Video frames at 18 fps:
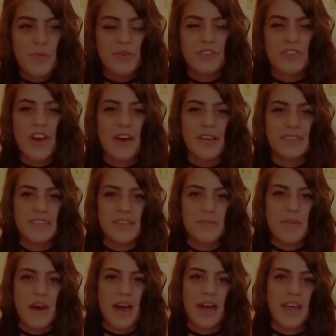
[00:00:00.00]
was
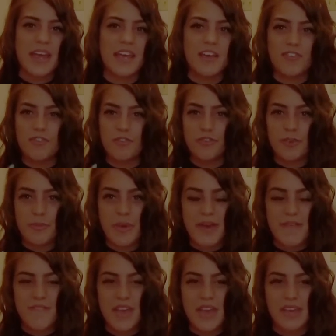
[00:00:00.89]
causing my issues on
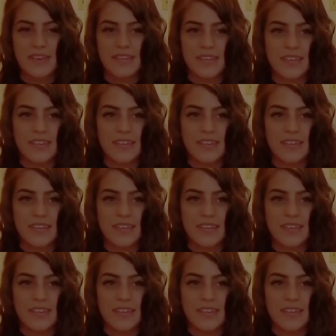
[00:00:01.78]
my face.